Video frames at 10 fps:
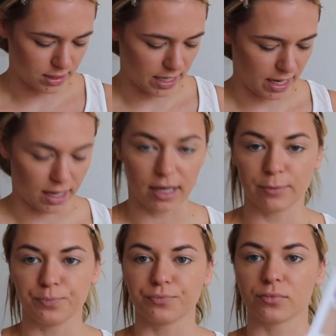take
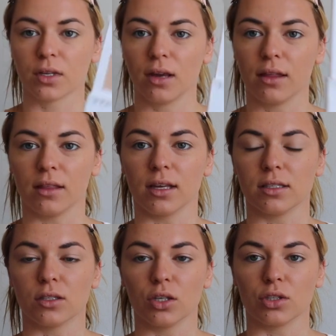
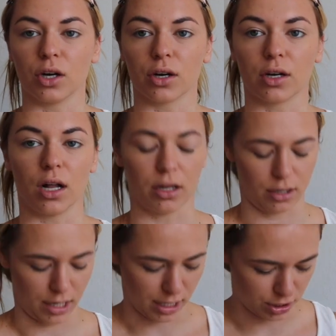this dark color
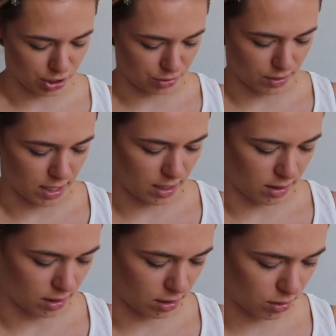and do it
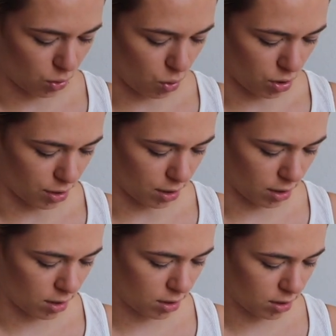in the
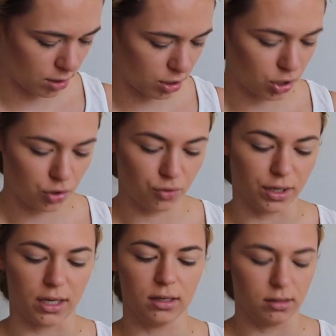corner
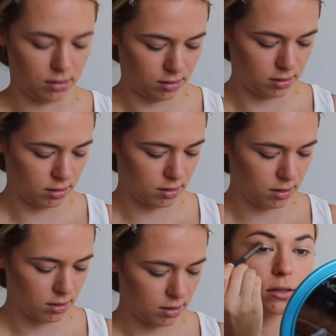crease
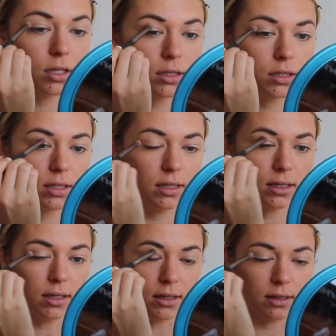just
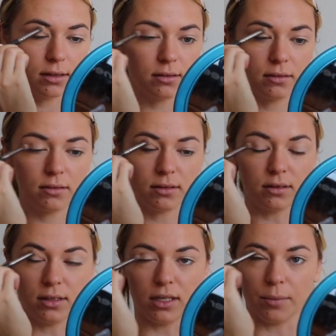to
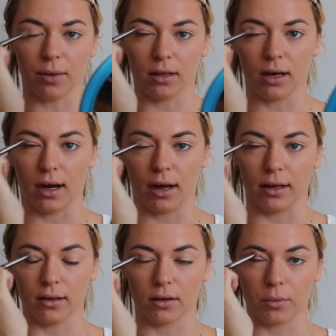deepen the eye
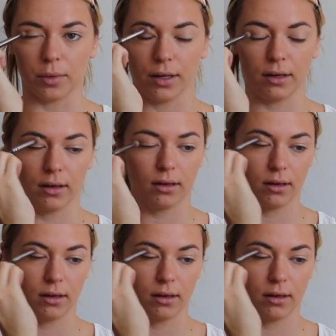a little bit.